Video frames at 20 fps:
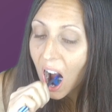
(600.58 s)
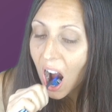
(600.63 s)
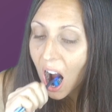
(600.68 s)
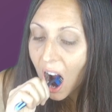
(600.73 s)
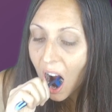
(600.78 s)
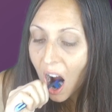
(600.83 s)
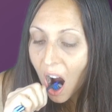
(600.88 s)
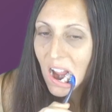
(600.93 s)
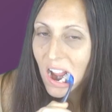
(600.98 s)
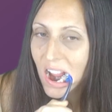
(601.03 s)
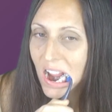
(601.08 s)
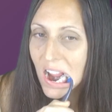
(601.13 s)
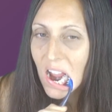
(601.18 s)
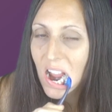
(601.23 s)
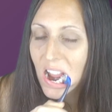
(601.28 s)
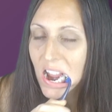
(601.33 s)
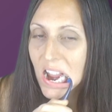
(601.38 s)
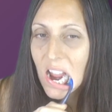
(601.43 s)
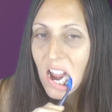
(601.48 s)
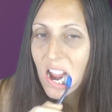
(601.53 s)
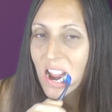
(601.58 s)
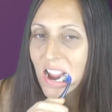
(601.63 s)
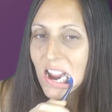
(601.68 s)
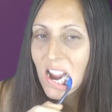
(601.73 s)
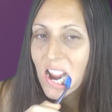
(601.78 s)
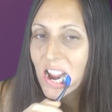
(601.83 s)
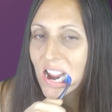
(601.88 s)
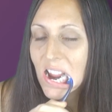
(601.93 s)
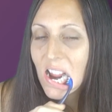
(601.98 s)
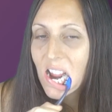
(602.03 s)
and I just go
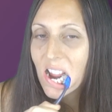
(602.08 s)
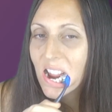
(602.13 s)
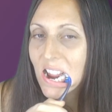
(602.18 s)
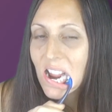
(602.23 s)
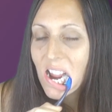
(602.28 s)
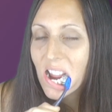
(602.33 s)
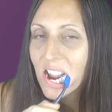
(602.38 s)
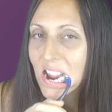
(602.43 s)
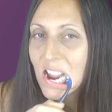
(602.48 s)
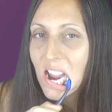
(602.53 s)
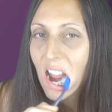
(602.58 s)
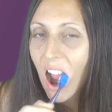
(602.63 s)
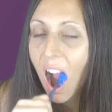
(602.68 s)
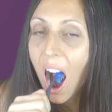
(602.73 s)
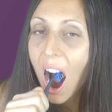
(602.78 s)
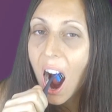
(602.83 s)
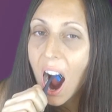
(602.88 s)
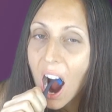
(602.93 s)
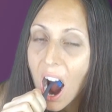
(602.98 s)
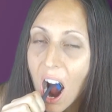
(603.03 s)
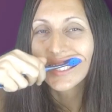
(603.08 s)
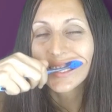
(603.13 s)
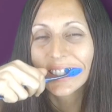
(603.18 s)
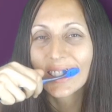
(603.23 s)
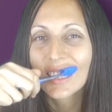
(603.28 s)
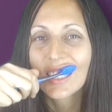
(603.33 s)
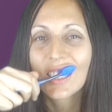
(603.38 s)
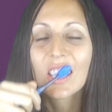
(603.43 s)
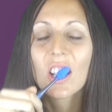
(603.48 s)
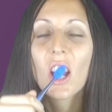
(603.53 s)
around
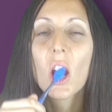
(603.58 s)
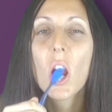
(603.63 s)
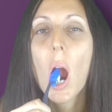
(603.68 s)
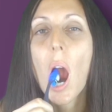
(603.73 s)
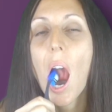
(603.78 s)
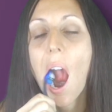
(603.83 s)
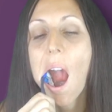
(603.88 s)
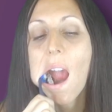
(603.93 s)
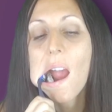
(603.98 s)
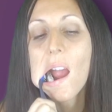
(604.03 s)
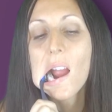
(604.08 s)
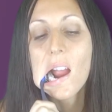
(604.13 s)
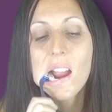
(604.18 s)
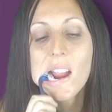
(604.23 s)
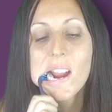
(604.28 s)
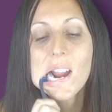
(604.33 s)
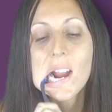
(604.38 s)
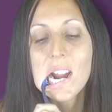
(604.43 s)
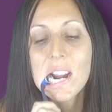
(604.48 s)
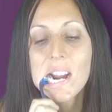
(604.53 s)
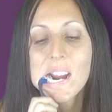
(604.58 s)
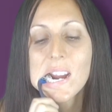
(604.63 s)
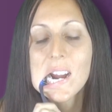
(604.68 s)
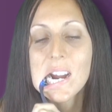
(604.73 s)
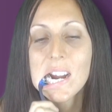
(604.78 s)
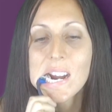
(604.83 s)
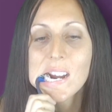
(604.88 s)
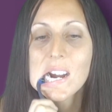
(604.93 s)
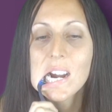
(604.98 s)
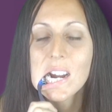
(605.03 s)
starting from the inside
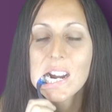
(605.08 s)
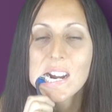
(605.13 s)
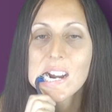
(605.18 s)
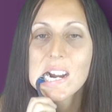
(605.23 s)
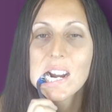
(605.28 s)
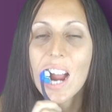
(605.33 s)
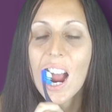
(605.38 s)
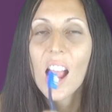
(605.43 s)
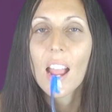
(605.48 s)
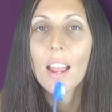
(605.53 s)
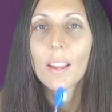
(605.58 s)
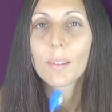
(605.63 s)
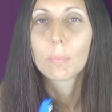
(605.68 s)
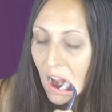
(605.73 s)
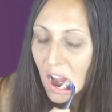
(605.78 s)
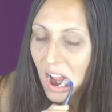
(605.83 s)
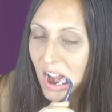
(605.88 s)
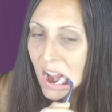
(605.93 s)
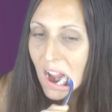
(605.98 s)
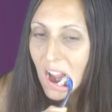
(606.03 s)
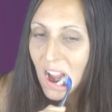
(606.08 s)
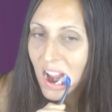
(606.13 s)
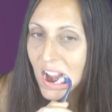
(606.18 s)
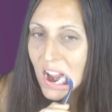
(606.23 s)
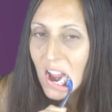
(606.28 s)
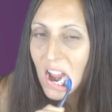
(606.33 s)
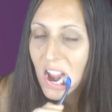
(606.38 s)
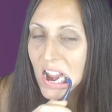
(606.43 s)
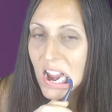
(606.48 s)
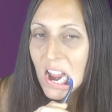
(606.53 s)
of my mouth all the way
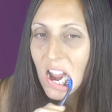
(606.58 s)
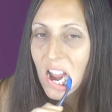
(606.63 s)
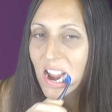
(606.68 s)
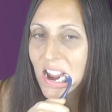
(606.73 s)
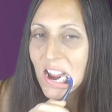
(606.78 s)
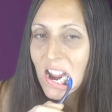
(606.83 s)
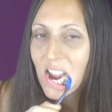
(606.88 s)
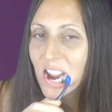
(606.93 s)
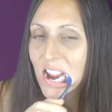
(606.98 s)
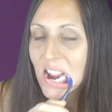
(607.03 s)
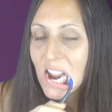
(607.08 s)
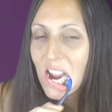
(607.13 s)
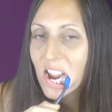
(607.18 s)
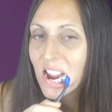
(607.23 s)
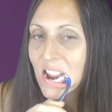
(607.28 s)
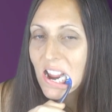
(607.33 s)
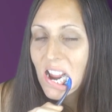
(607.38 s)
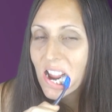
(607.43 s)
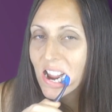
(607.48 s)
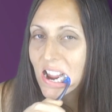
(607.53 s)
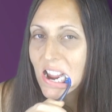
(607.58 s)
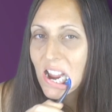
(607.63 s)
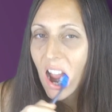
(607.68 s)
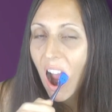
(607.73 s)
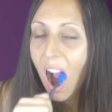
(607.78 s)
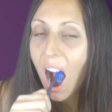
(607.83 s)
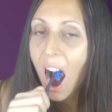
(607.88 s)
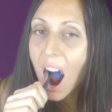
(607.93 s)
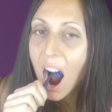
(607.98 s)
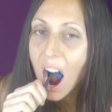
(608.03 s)
around, just to ensure that
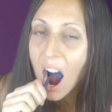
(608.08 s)
I'm